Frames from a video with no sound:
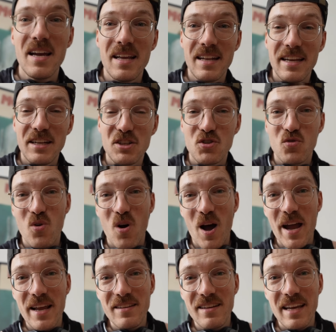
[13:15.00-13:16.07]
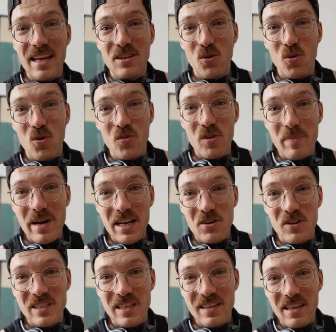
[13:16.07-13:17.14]
They try to get all the
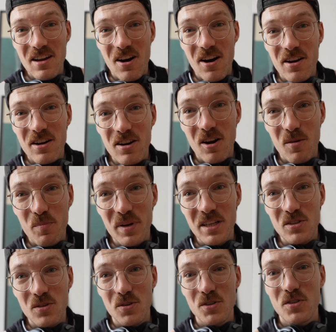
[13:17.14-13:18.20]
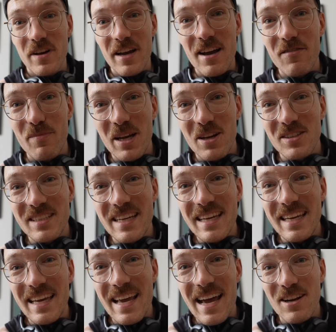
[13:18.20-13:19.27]
metrics that the other companies also have because they
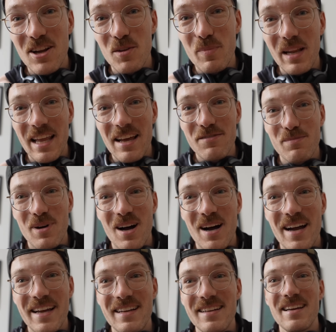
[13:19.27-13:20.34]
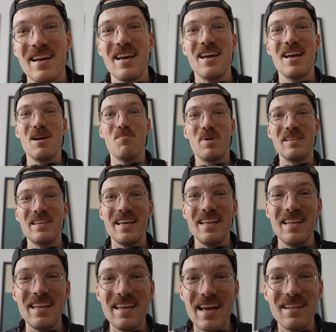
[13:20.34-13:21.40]
cannot be left behind. But
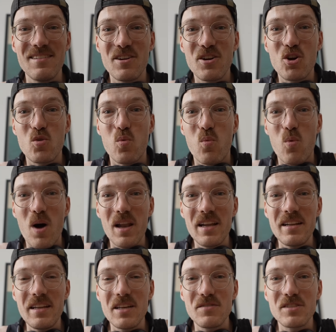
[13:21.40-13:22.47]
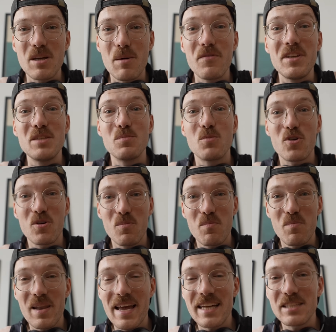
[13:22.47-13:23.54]
in the end, the quality of some of these more
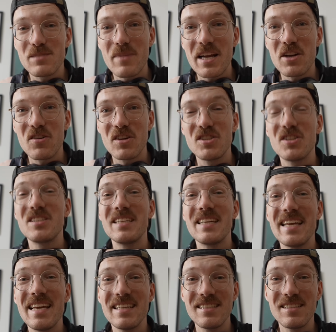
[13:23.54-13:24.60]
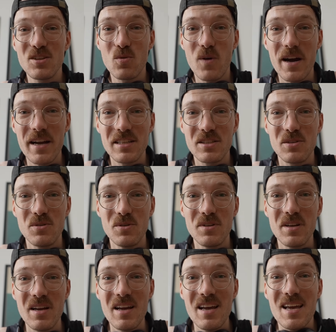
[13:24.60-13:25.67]
complex metrics just isn't quite as
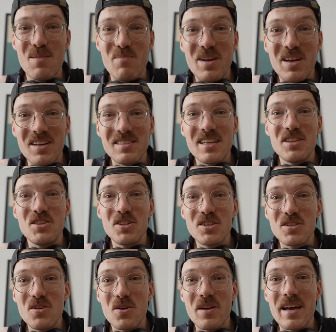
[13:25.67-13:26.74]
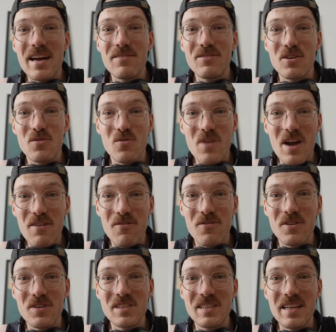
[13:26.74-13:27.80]
good because they just don't have the
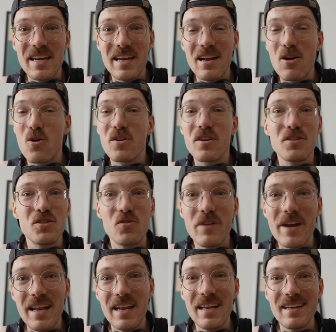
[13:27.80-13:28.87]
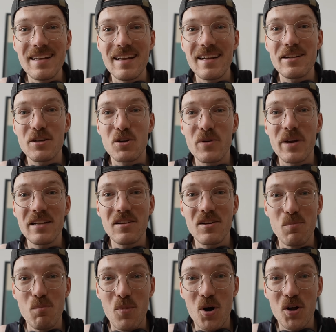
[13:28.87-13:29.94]
reference data or the training data to create a
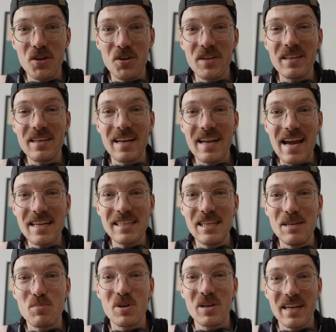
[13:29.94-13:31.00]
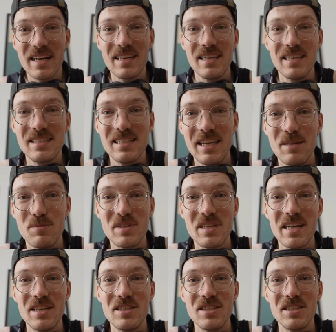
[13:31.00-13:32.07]
model that can actually predict these sleep
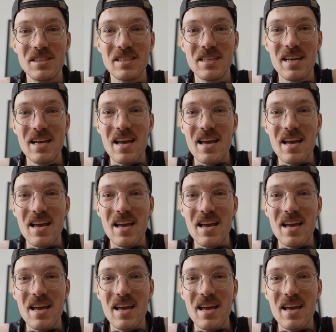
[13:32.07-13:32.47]
stages.